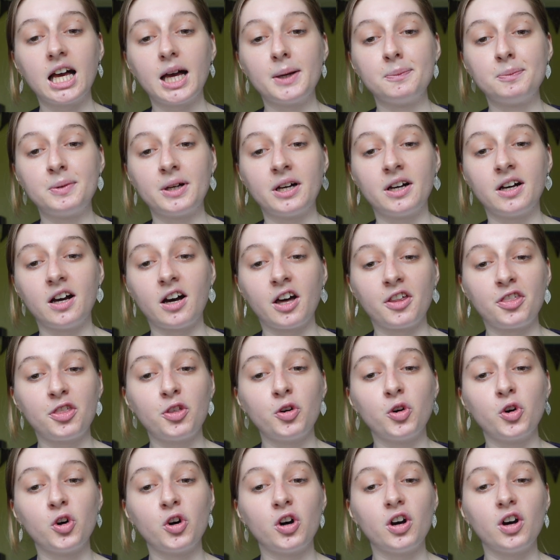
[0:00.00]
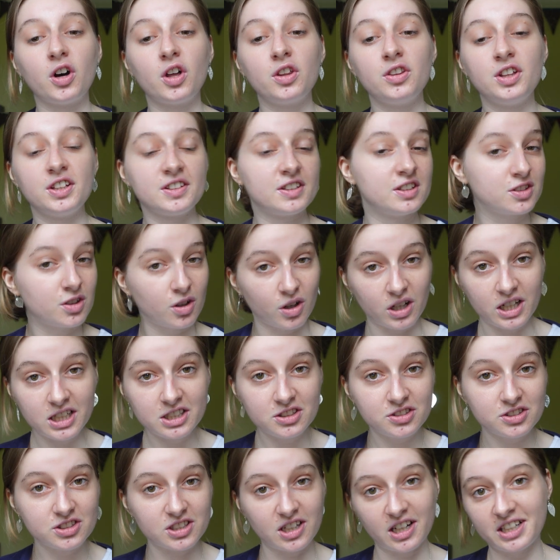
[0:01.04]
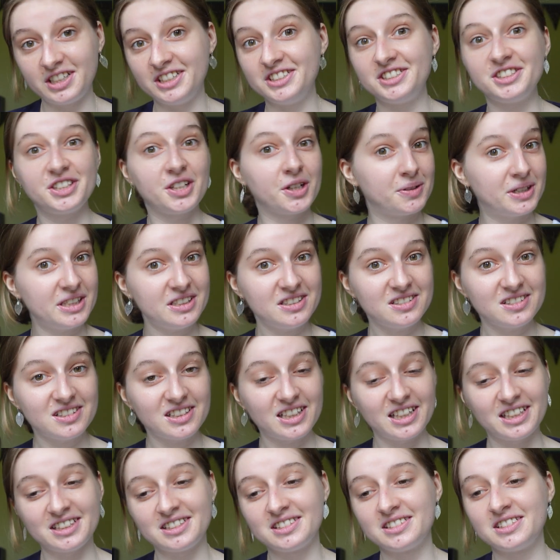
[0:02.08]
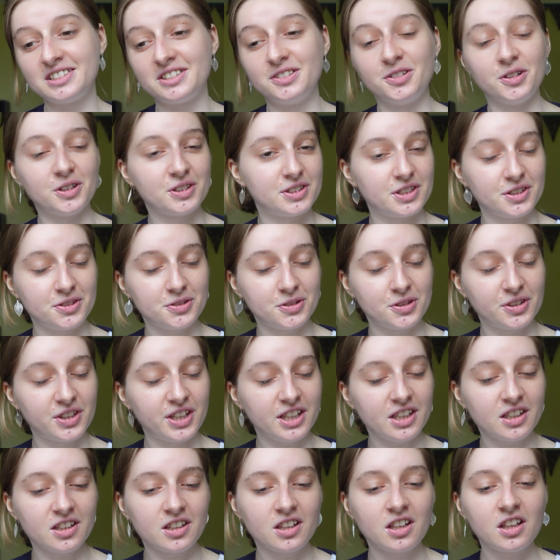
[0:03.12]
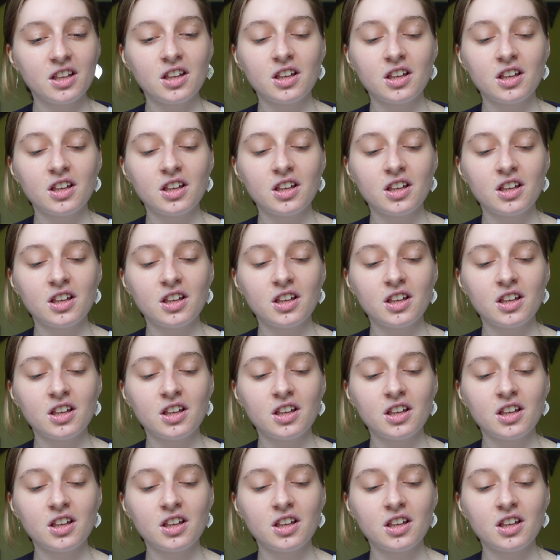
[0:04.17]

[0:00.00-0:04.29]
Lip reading: but I thought, this is college, I need to go in, it's not a social thing.